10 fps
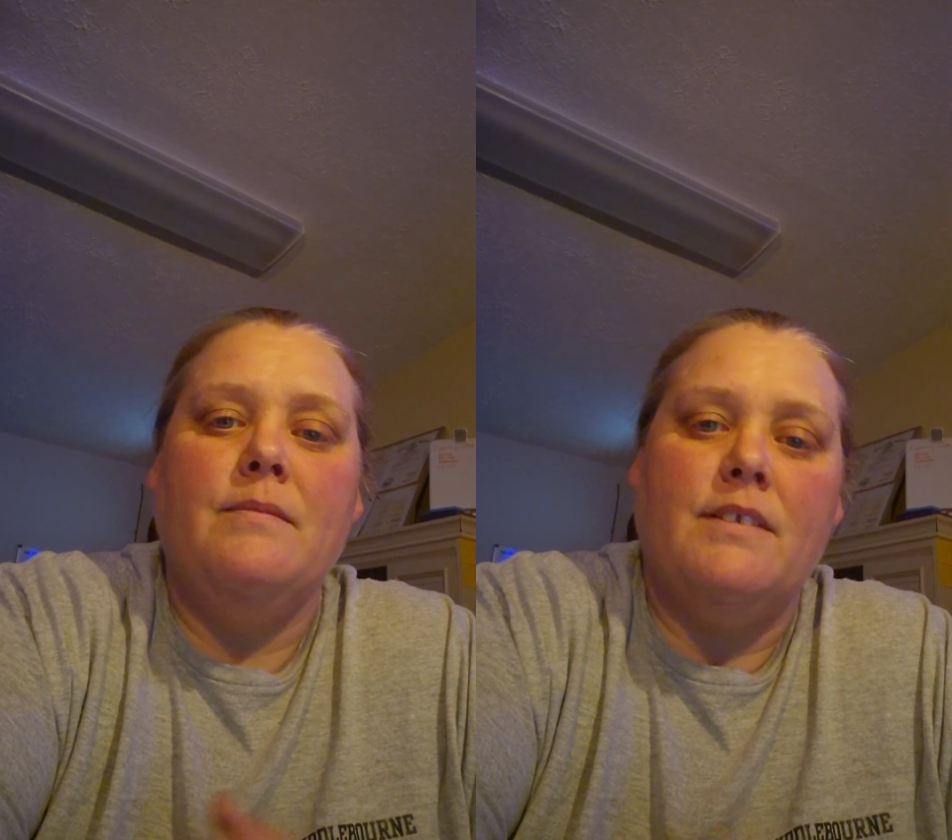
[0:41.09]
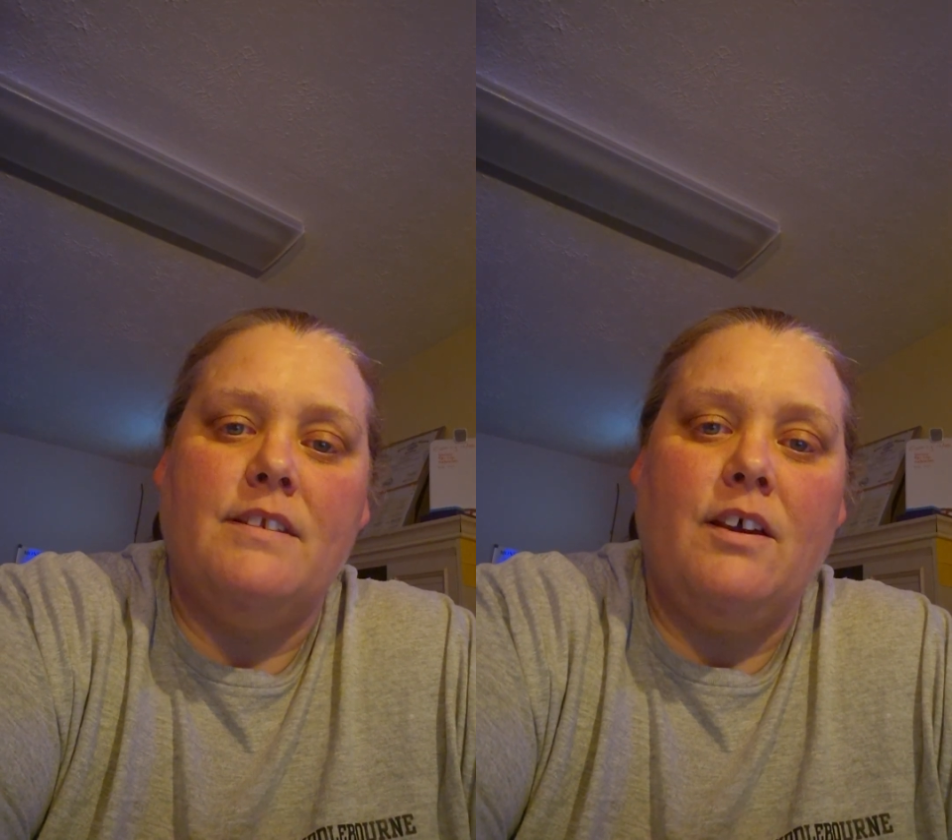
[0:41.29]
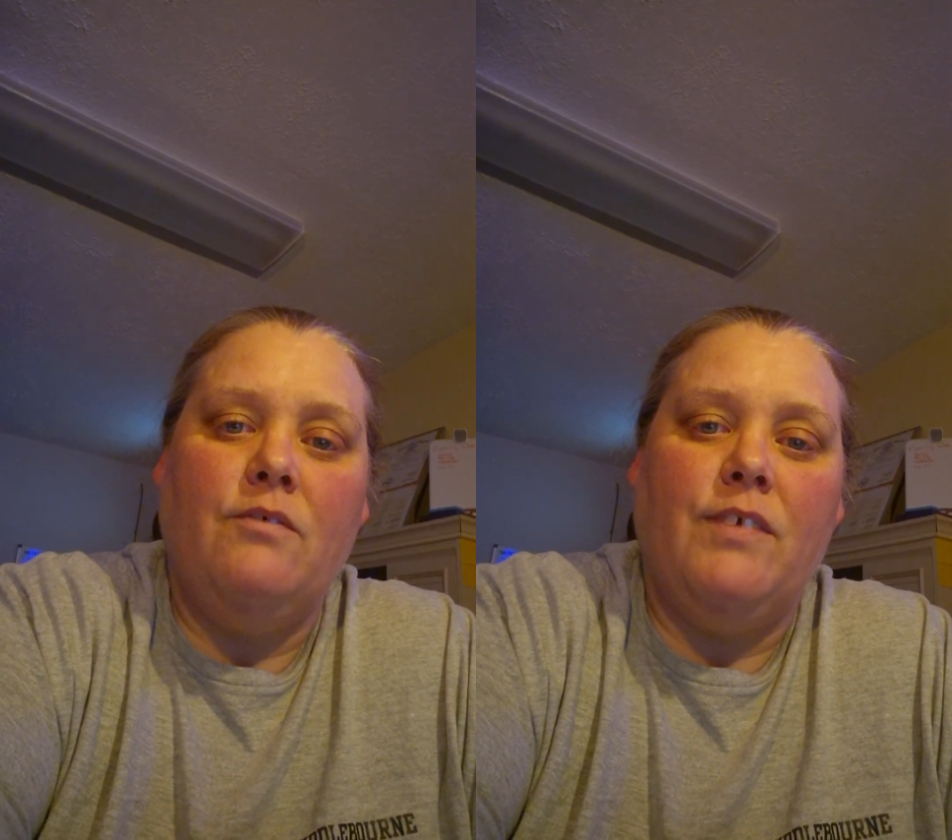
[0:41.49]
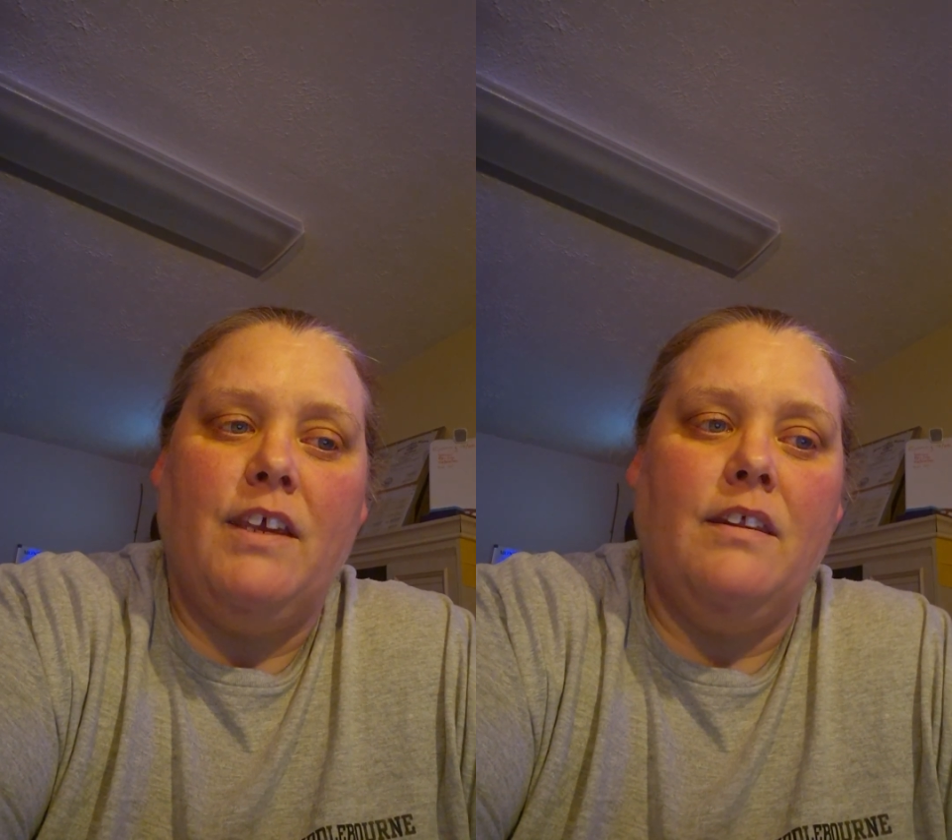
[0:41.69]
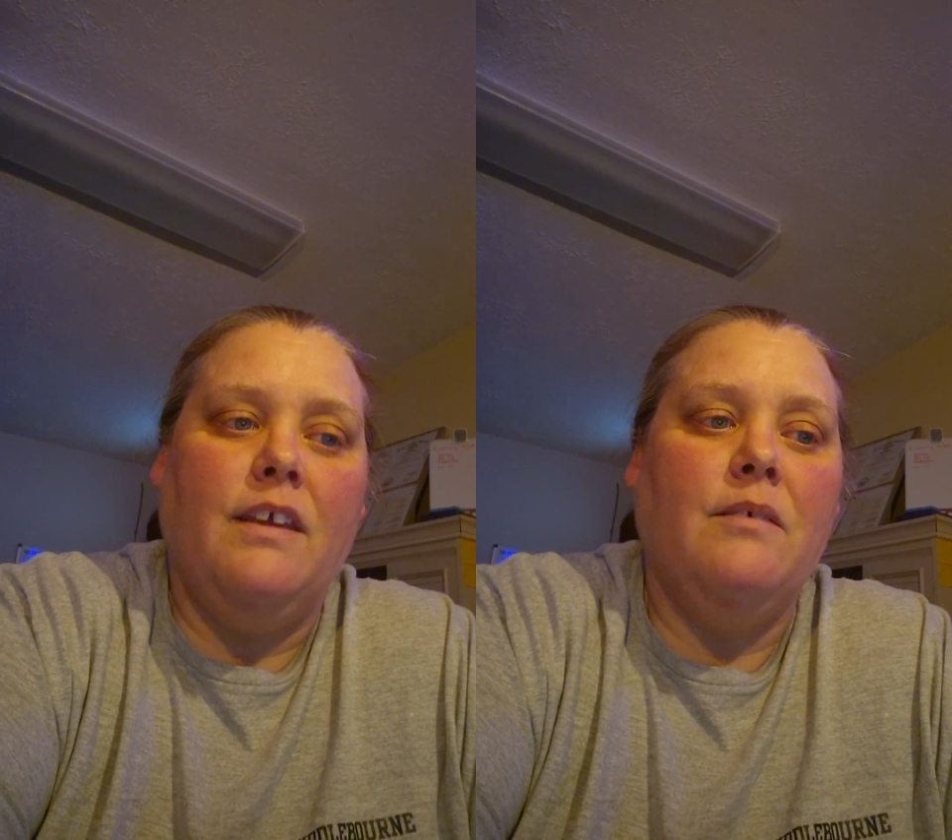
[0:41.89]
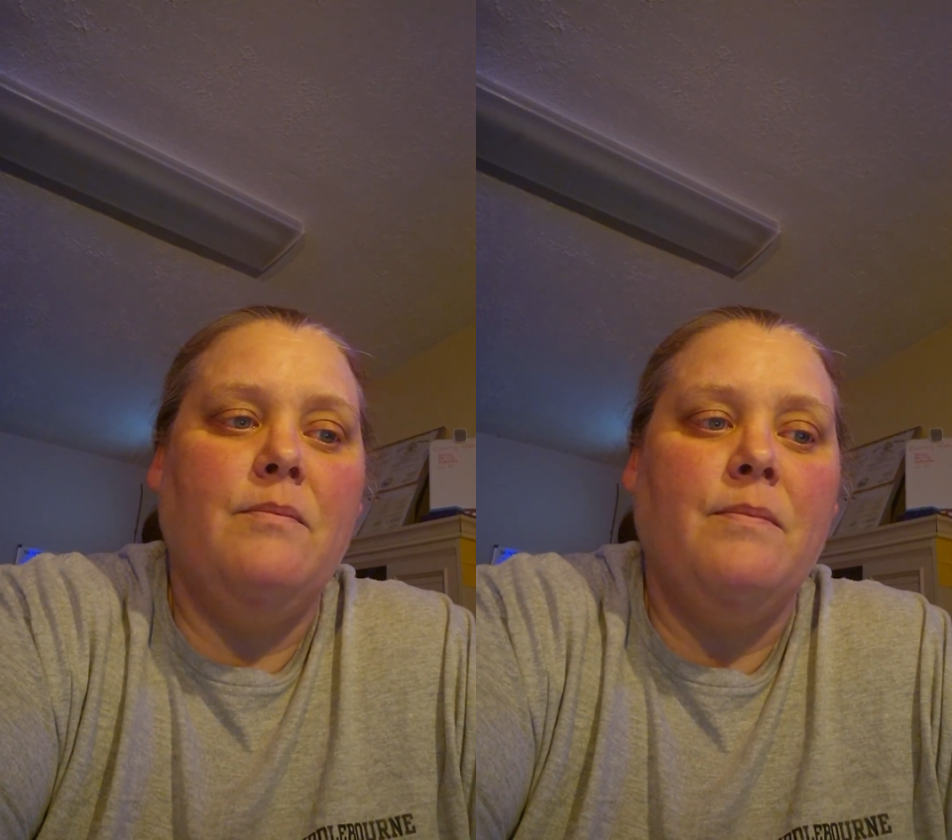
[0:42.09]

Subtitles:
Self-healing.